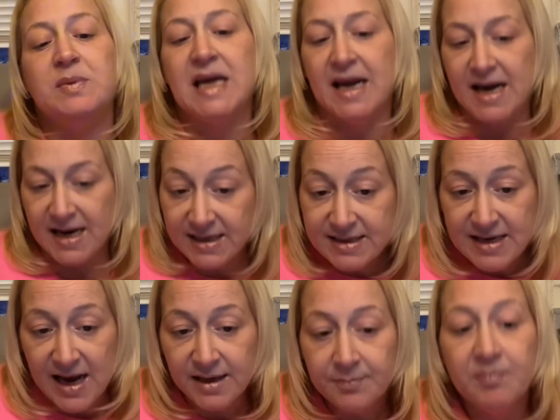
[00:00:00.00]
get out of
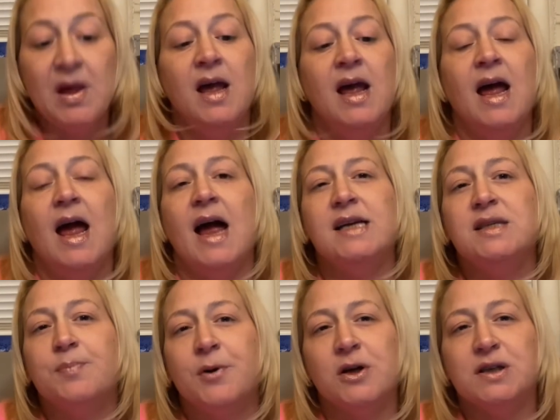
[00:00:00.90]
debt and
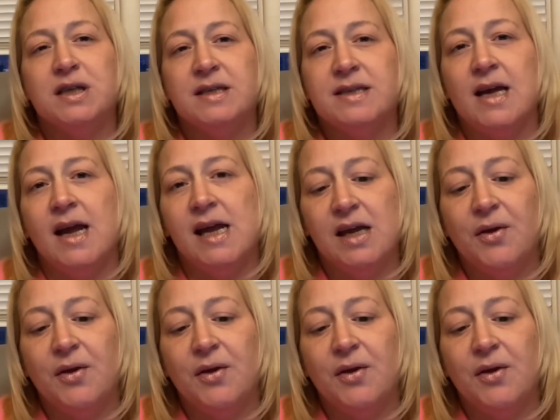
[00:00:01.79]
to purchase a